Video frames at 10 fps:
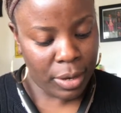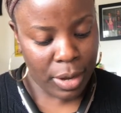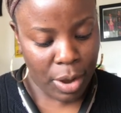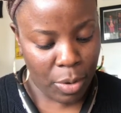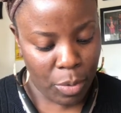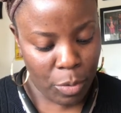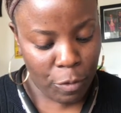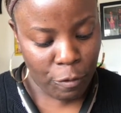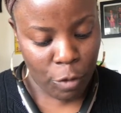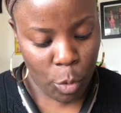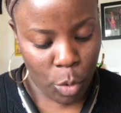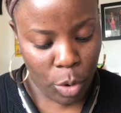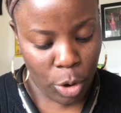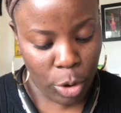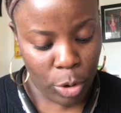Now
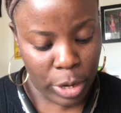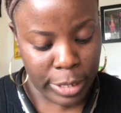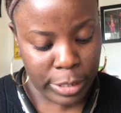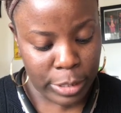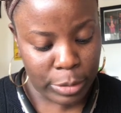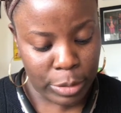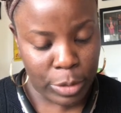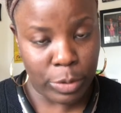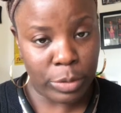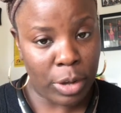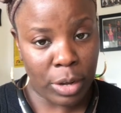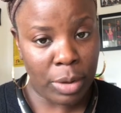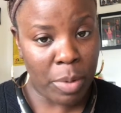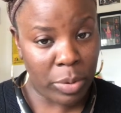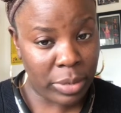for, let's, talking
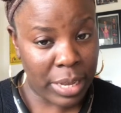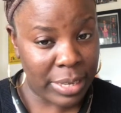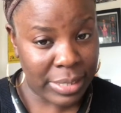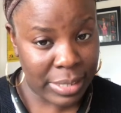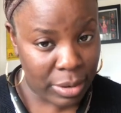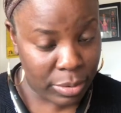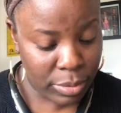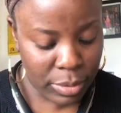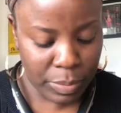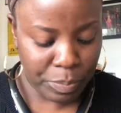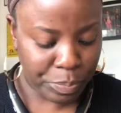about getting settled,